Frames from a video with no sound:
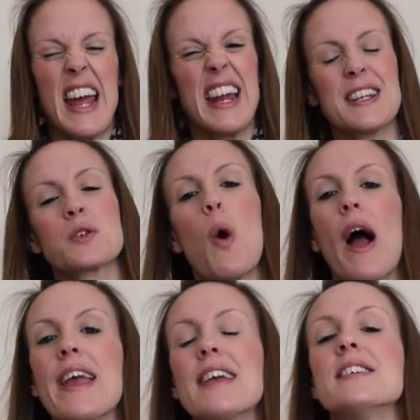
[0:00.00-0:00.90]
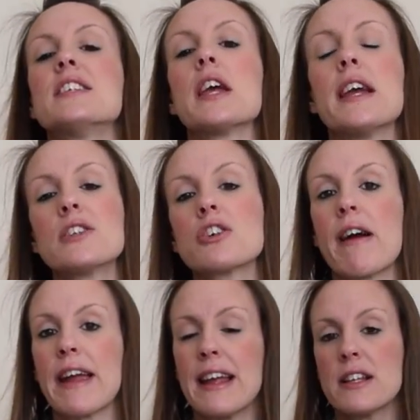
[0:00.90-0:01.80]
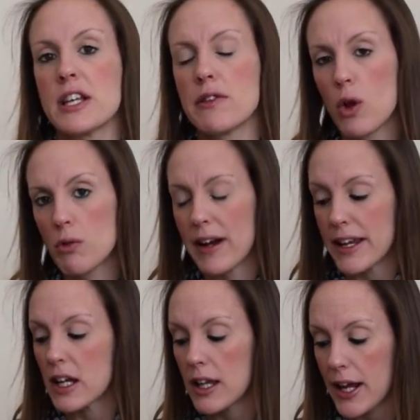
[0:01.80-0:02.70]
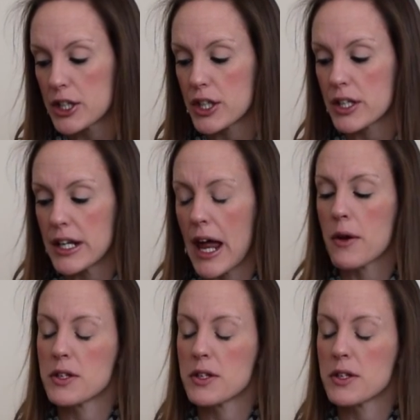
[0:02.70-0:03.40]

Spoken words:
it is quite easy to integrate into your already collection, you know.